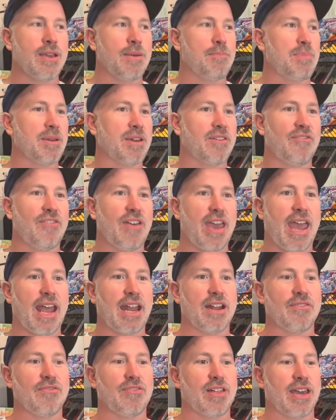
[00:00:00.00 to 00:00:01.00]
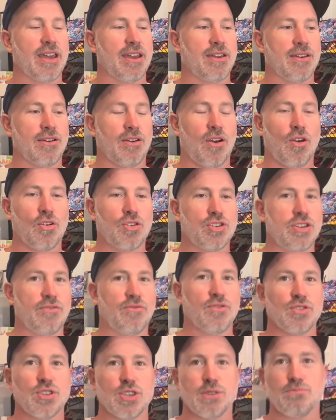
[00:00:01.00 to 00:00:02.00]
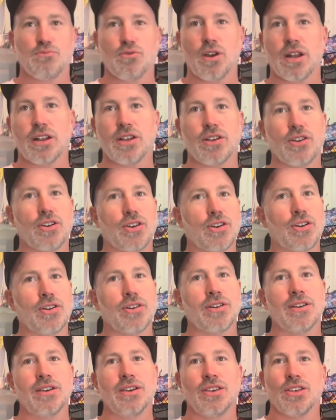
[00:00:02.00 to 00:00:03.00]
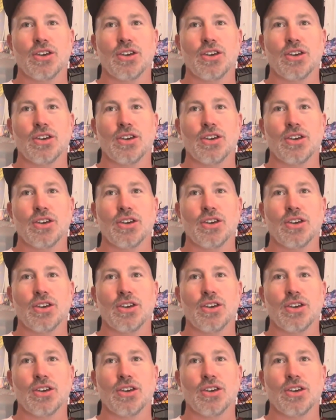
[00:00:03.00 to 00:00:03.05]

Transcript: Big fan of like Archie versus Predator,